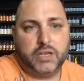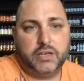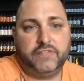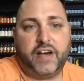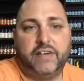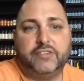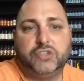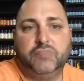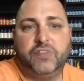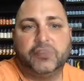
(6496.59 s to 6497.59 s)
Five hundred oh
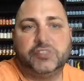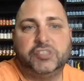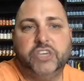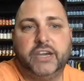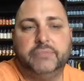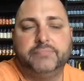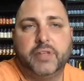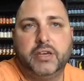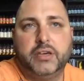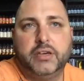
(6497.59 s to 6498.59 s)
two versus Jenna.
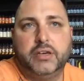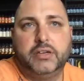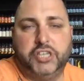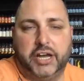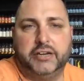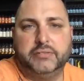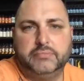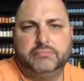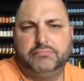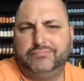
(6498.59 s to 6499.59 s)
Jenna
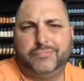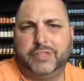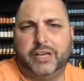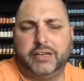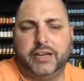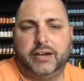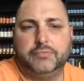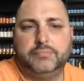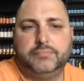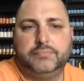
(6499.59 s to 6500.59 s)
without a doubt.
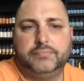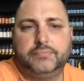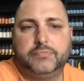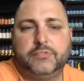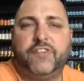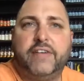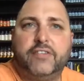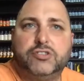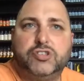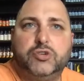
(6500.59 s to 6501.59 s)

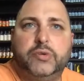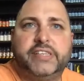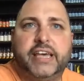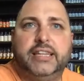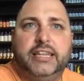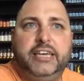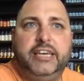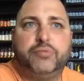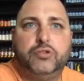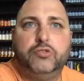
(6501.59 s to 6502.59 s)
502 is a leak
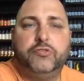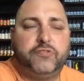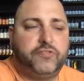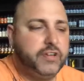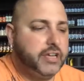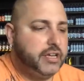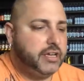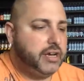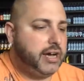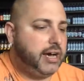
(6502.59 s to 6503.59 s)
proof,
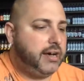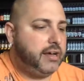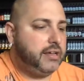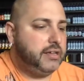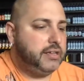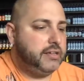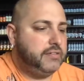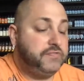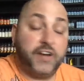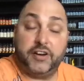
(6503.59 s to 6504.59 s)
uh,
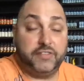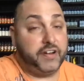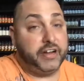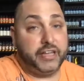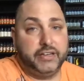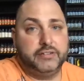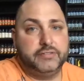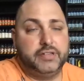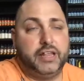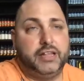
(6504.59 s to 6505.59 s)
very, very,
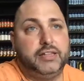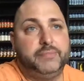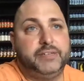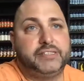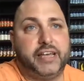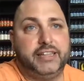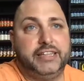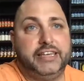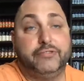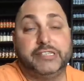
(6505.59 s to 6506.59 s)
uh, let me say,
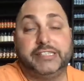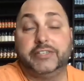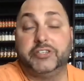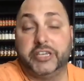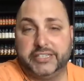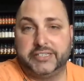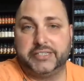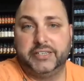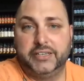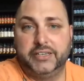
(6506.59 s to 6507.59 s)
leak resilient
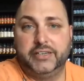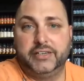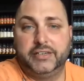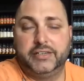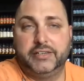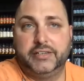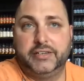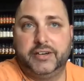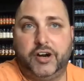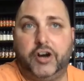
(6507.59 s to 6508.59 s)

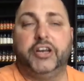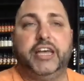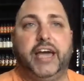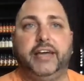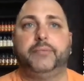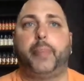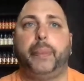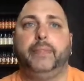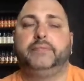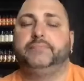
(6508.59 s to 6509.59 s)
RDA.
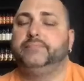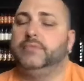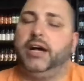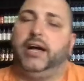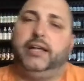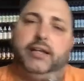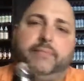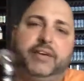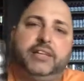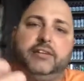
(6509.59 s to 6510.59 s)
I, I,
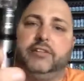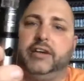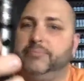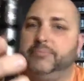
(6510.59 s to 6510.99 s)
mean, clearly, I'm